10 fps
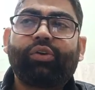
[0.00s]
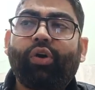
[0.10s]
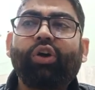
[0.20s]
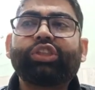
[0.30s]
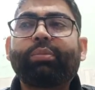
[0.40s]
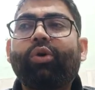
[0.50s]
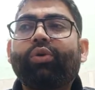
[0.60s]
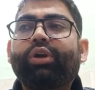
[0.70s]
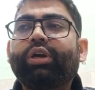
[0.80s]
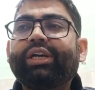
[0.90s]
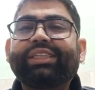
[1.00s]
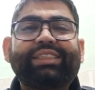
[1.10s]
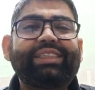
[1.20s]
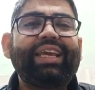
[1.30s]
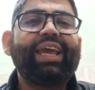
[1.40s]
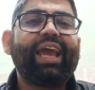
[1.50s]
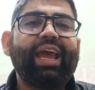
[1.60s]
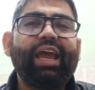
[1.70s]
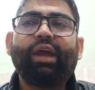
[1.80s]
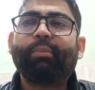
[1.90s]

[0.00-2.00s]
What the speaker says: talks about C.A.